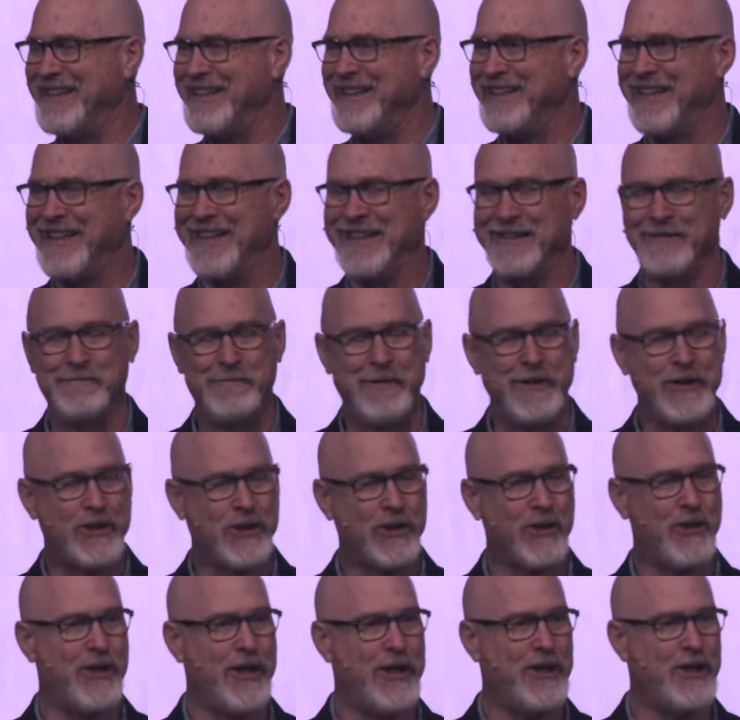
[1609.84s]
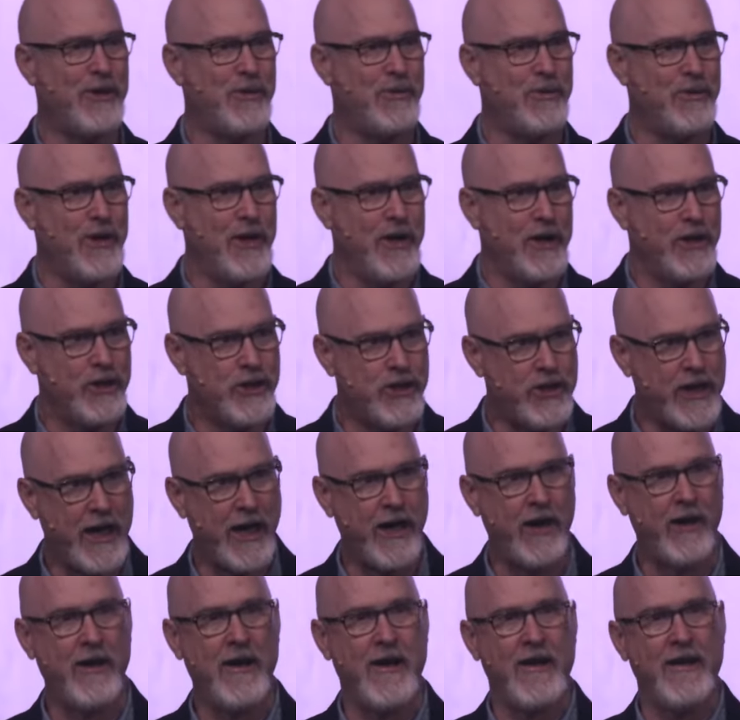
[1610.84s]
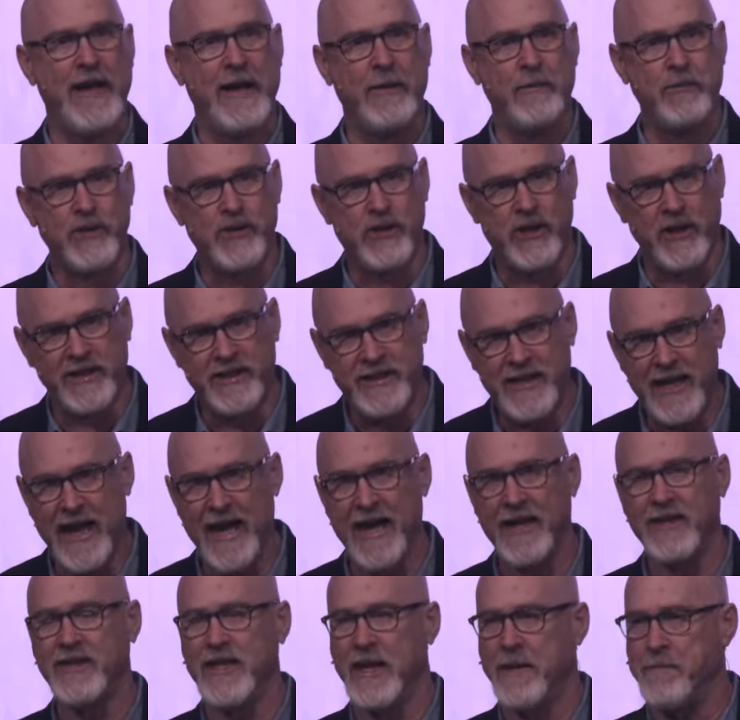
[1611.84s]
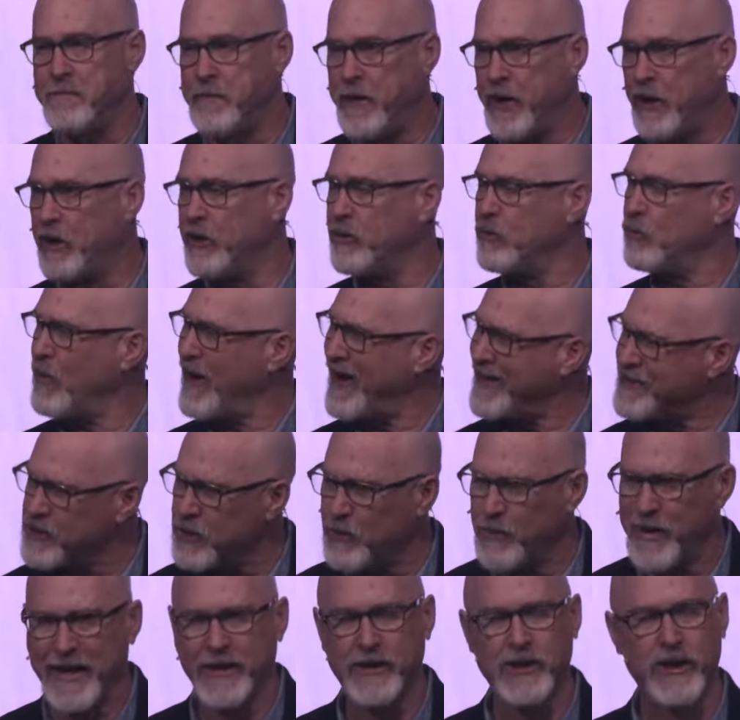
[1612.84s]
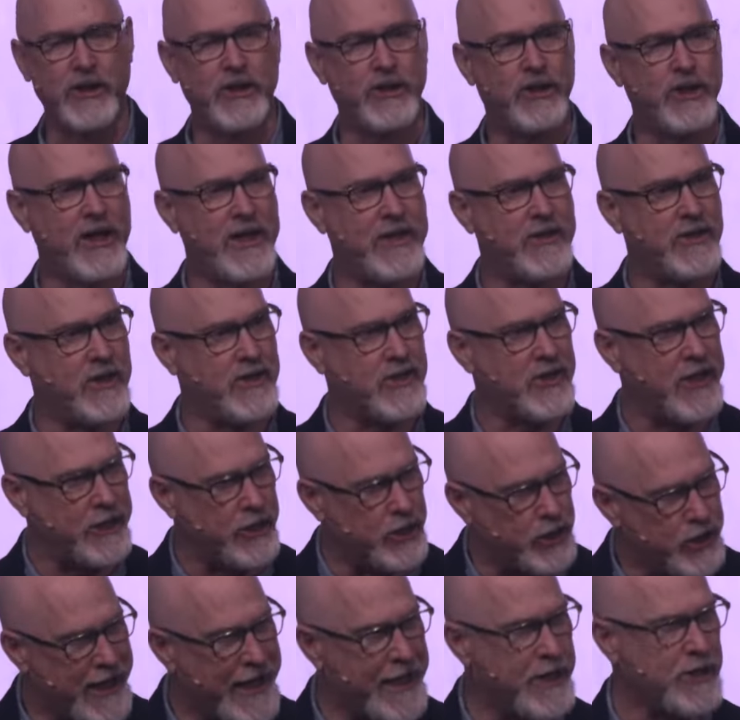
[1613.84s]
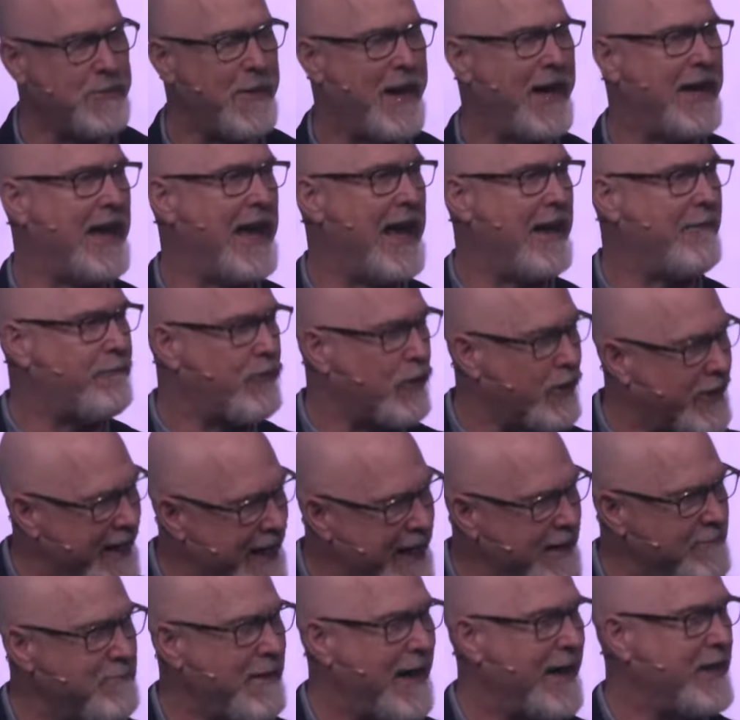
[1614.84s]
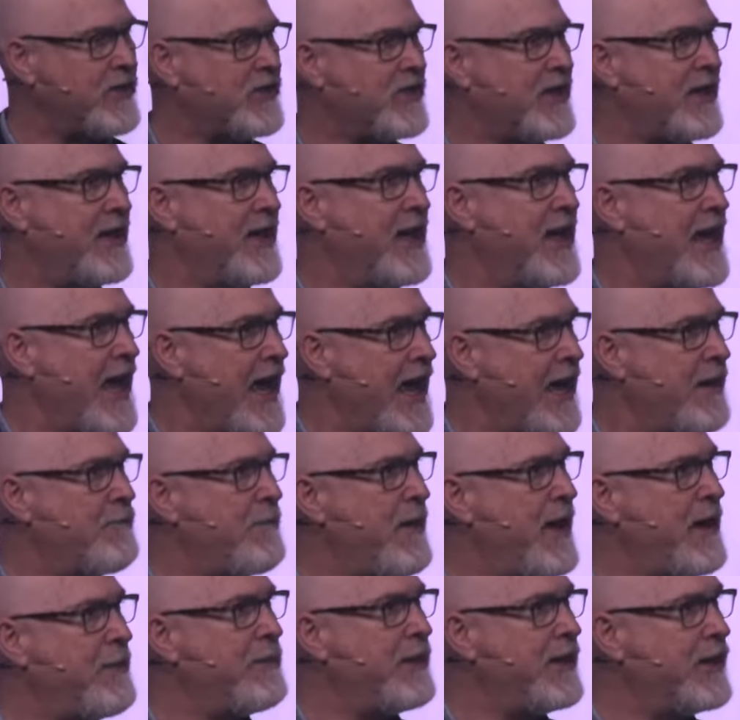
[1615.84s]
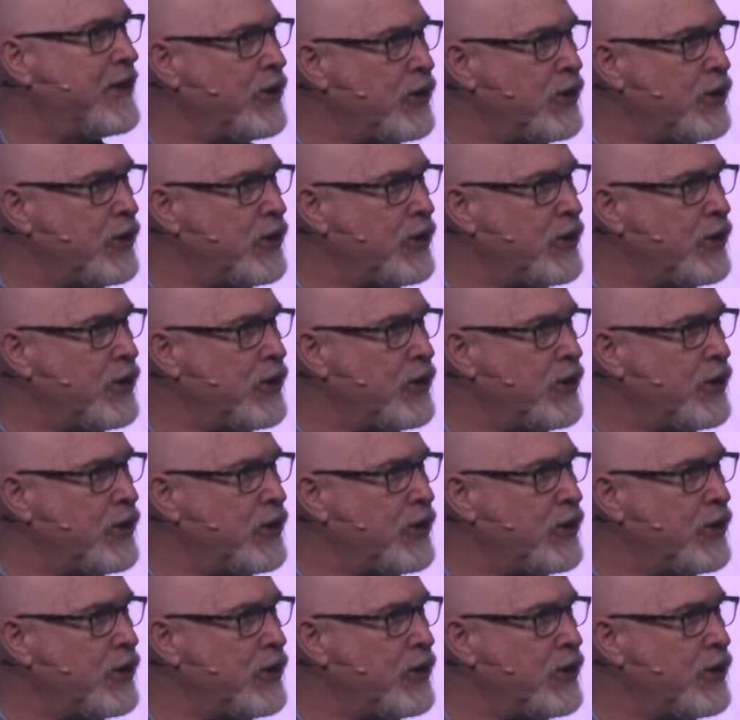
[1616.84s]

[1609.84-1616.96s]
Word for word: Uh, be sure that you share it was the death and burial and resurrection of Jesus that changed my life, forgave my sin, and made me a